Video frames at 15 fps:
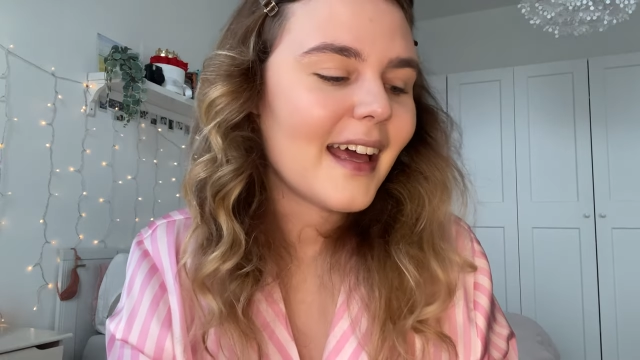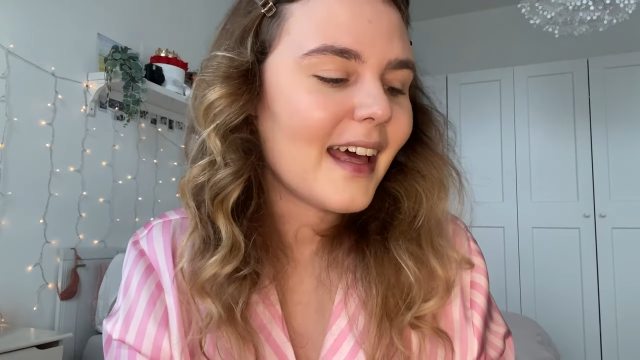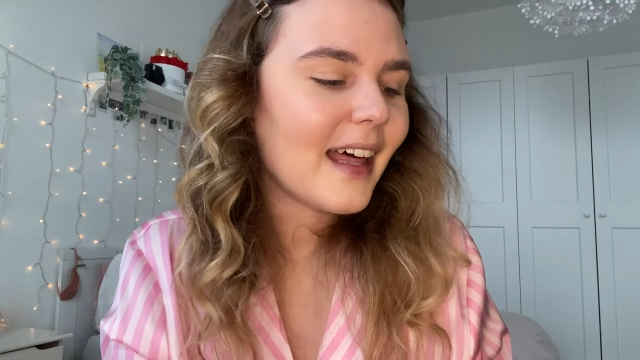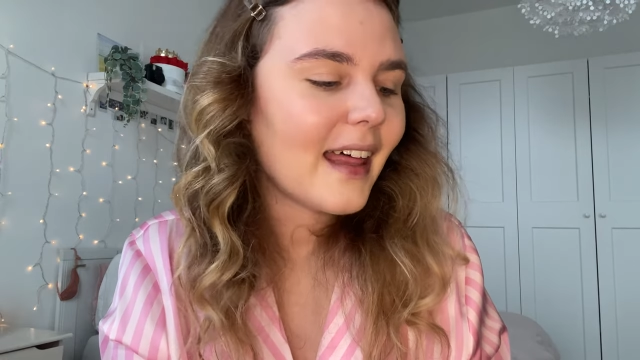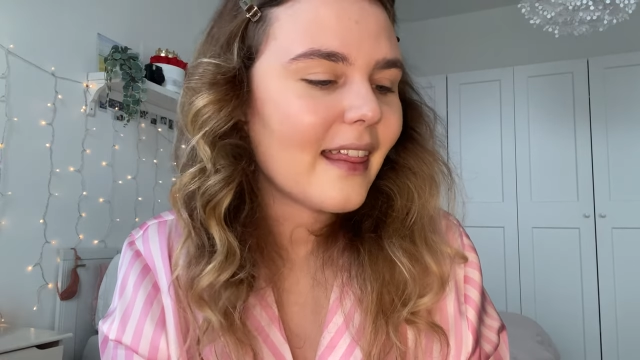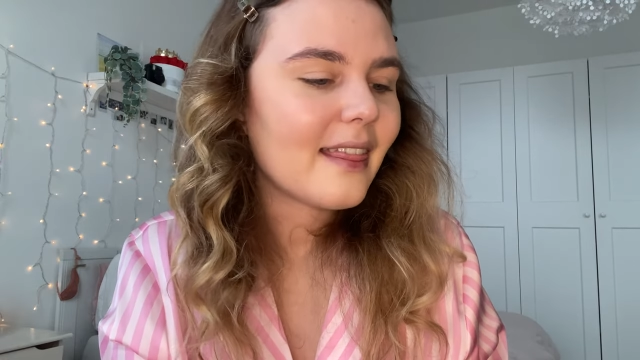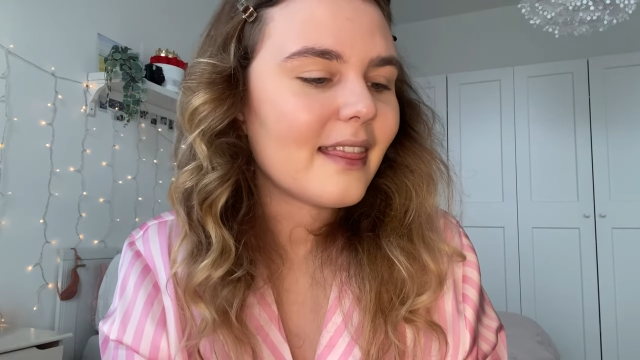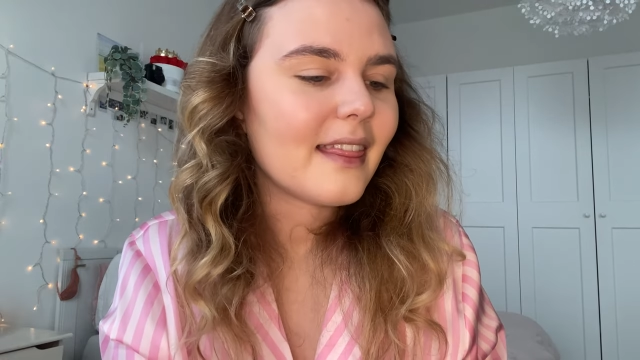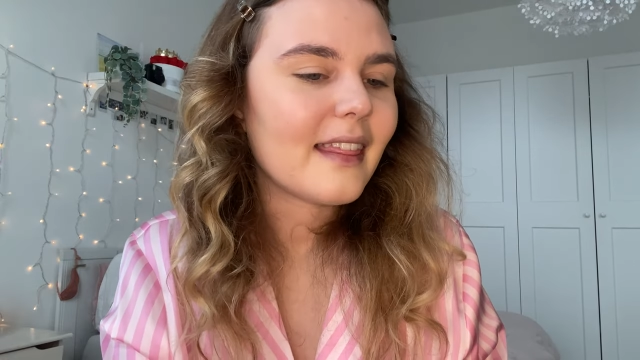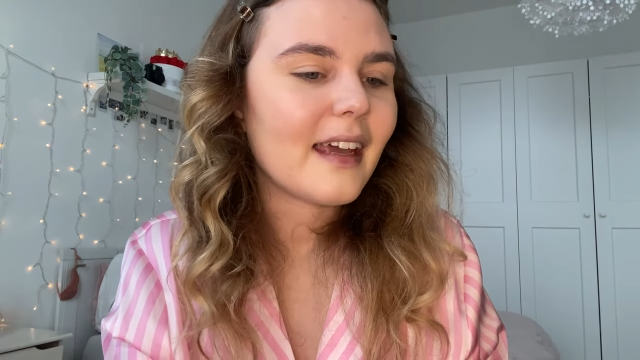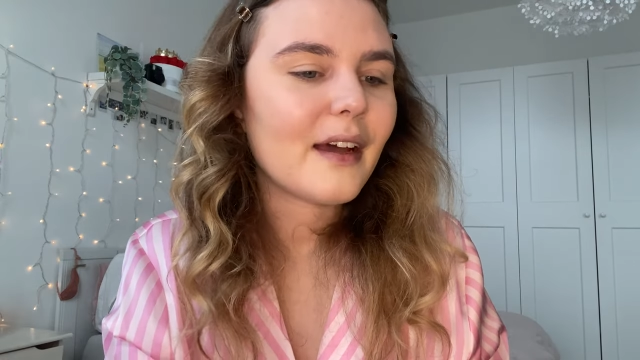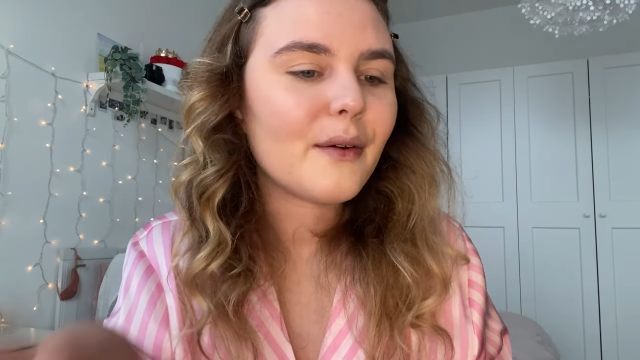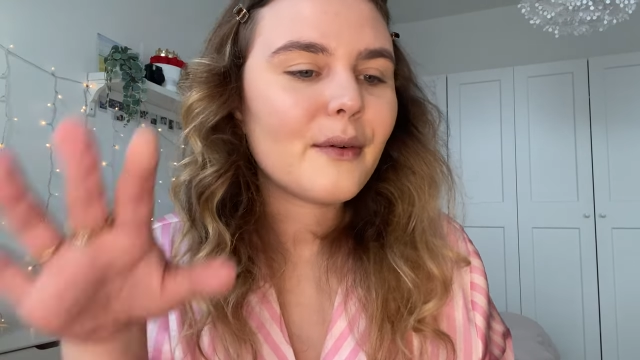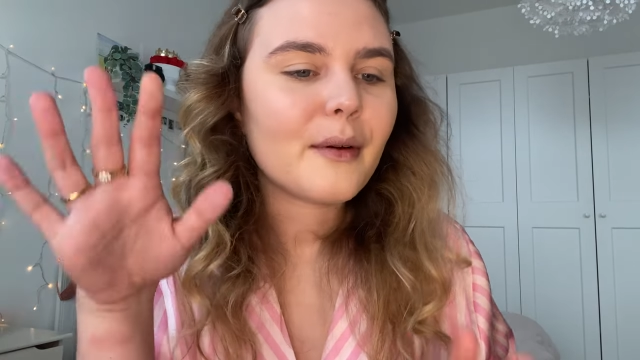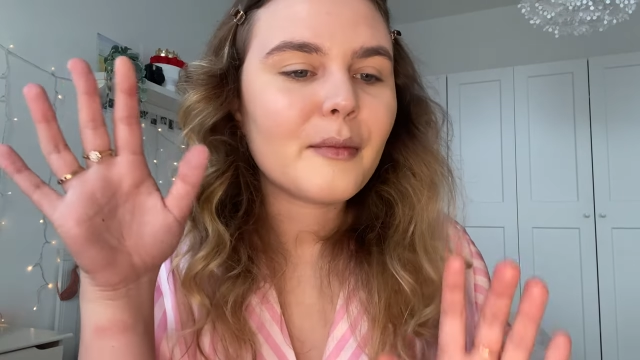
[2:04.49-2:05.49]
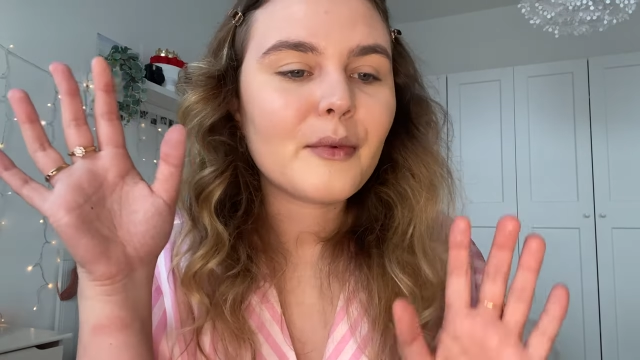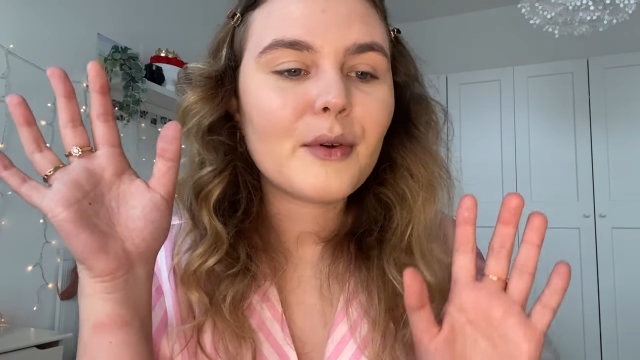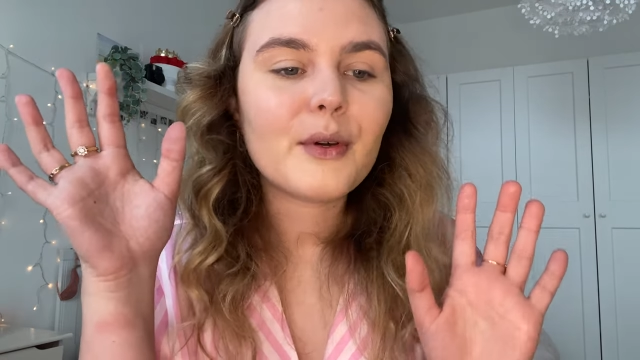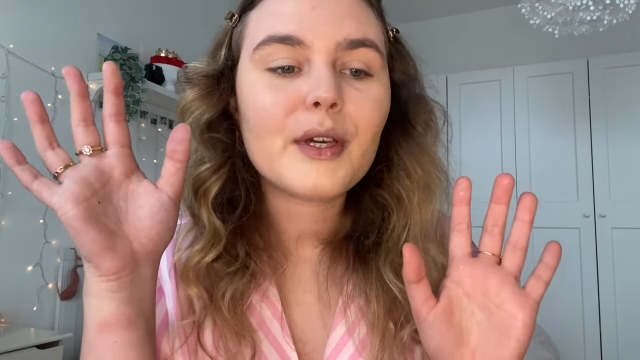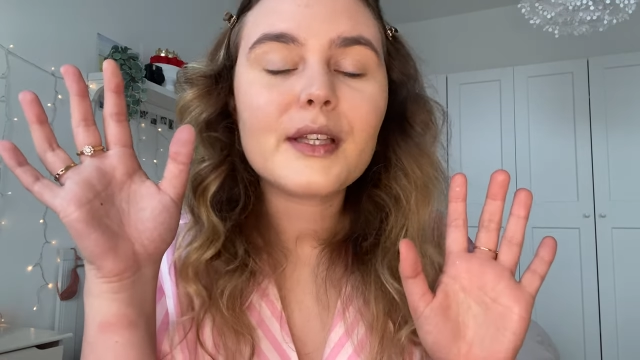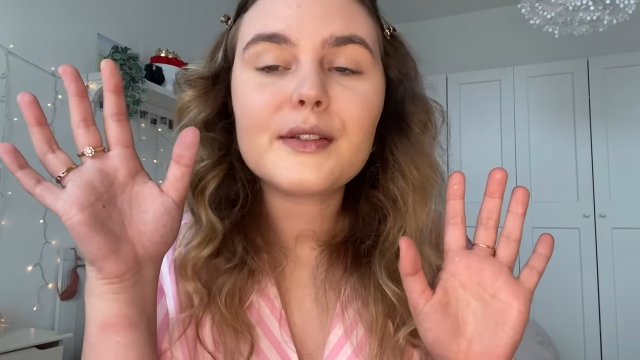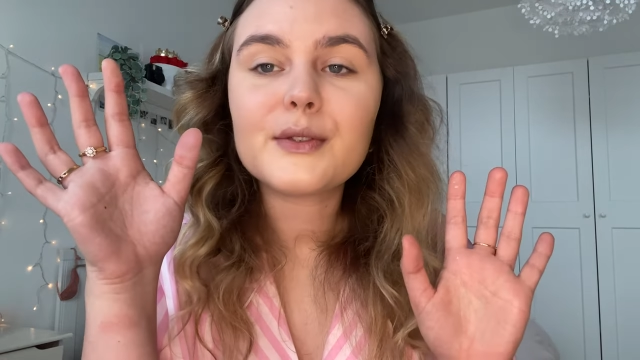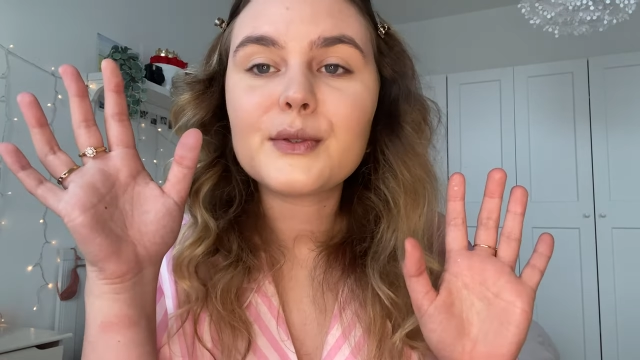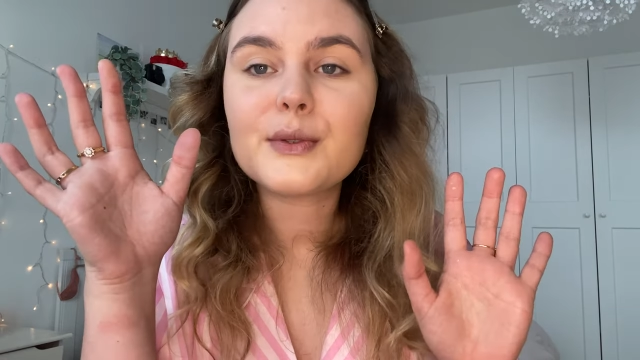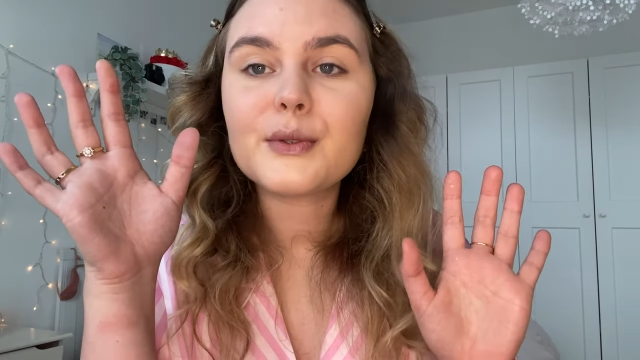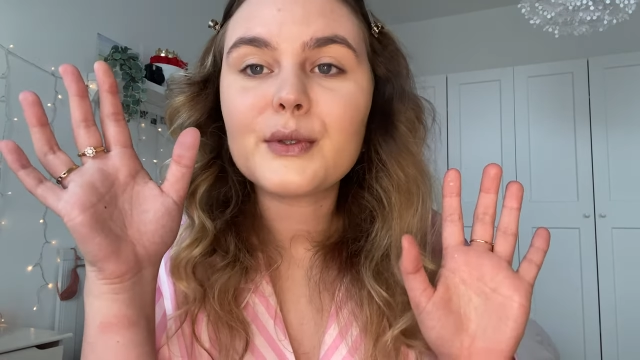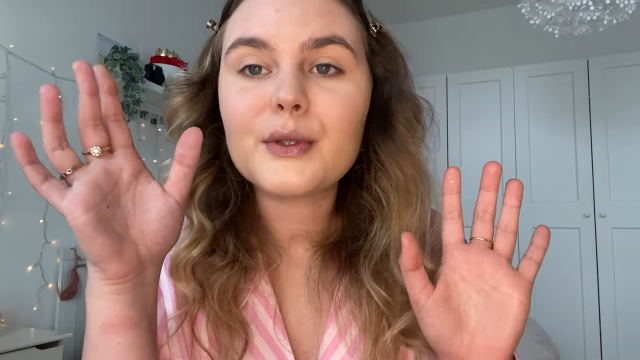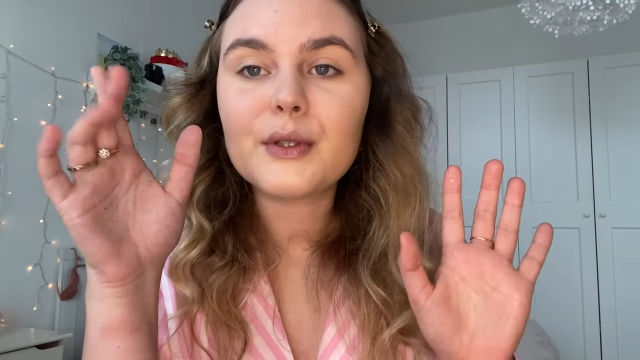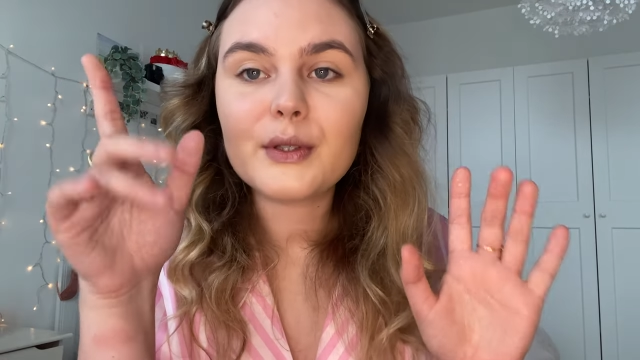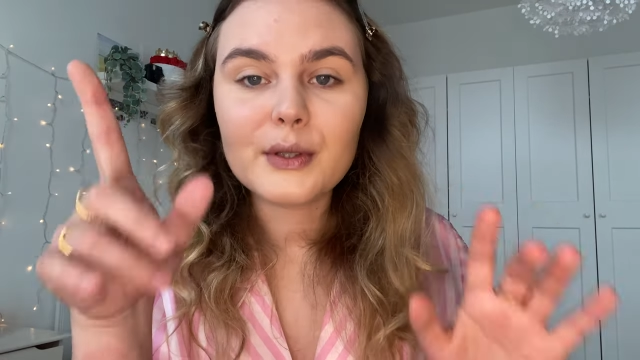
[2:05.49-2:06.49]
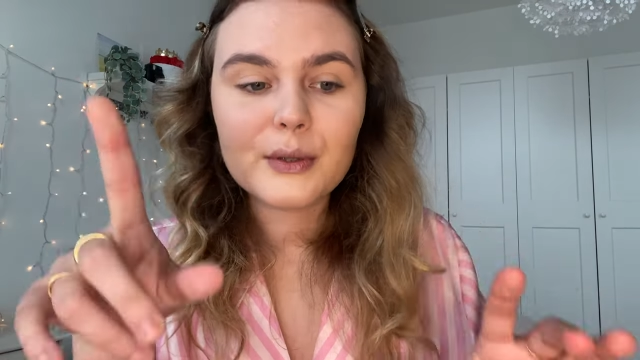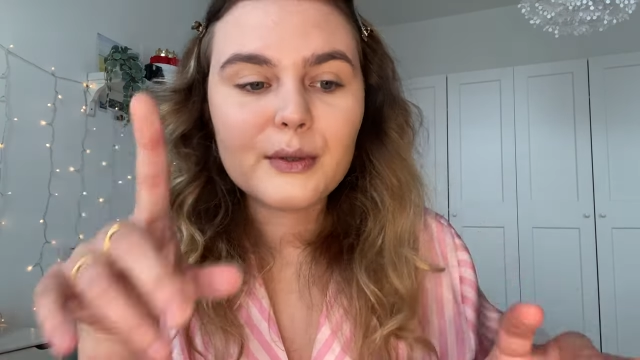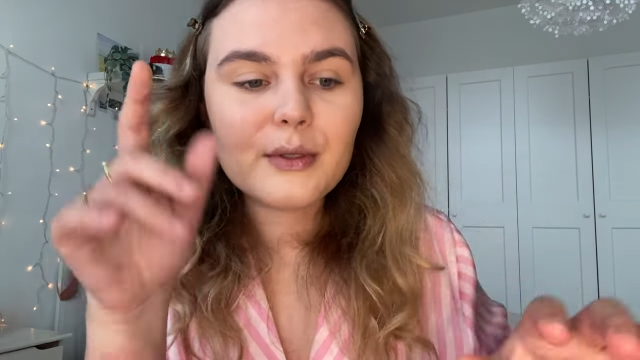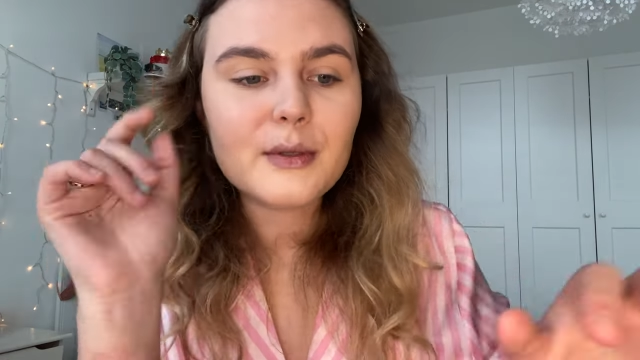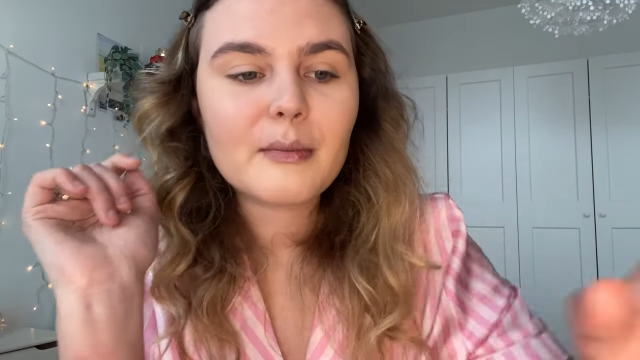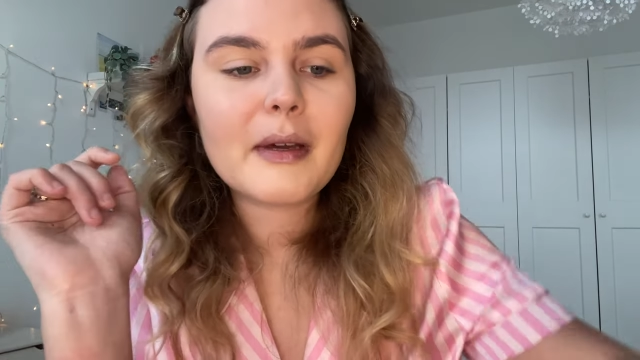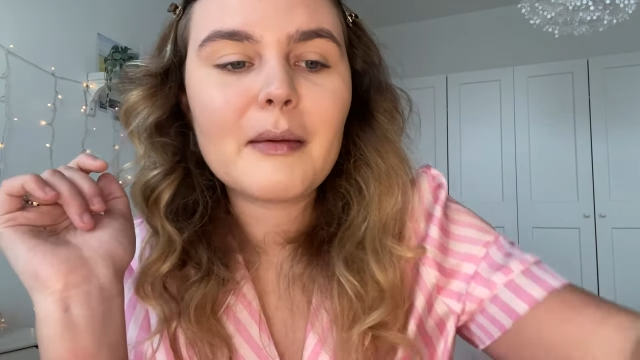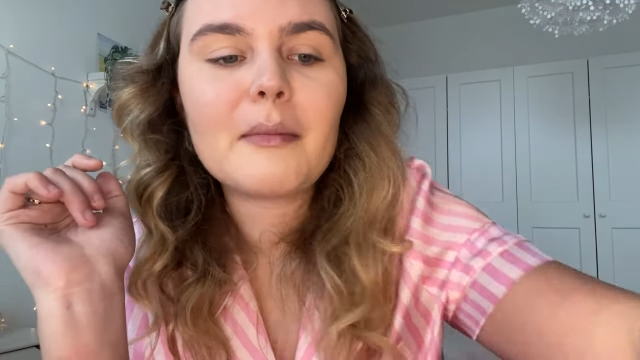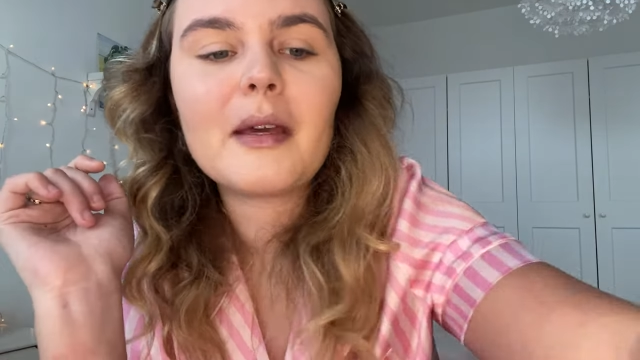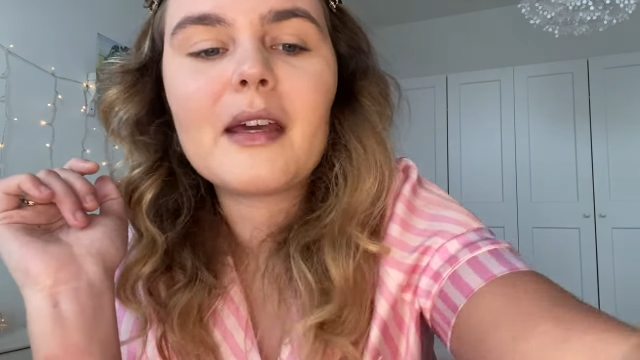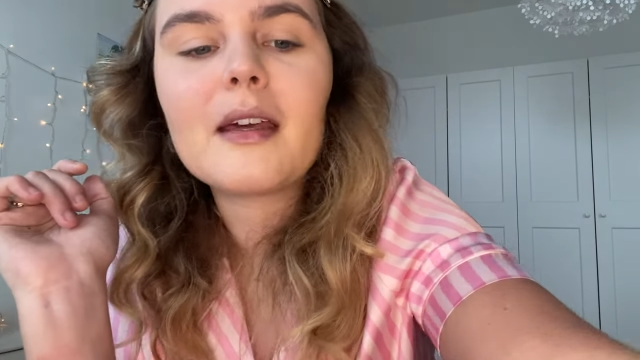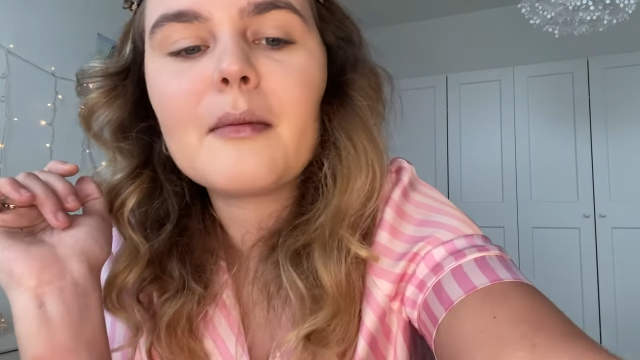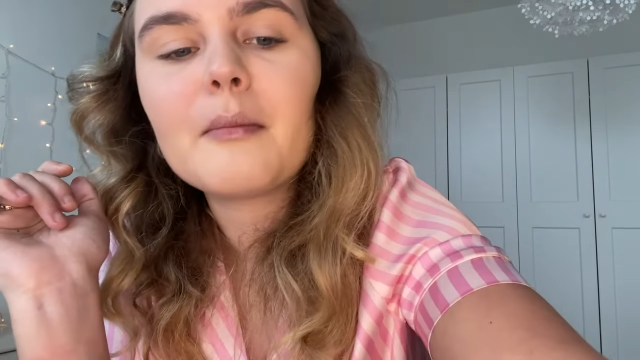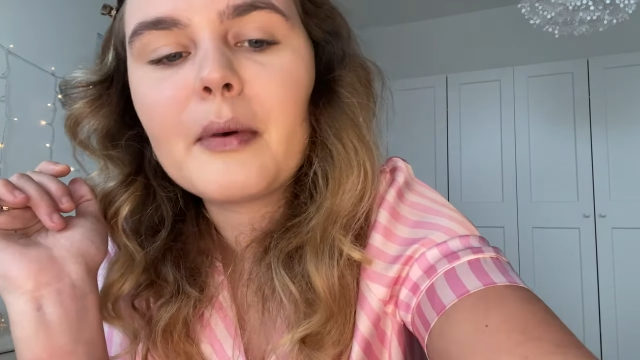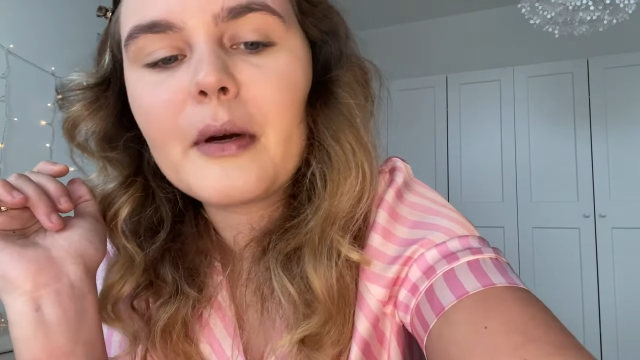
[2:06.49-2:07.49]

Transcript: And now I'm going to use my baking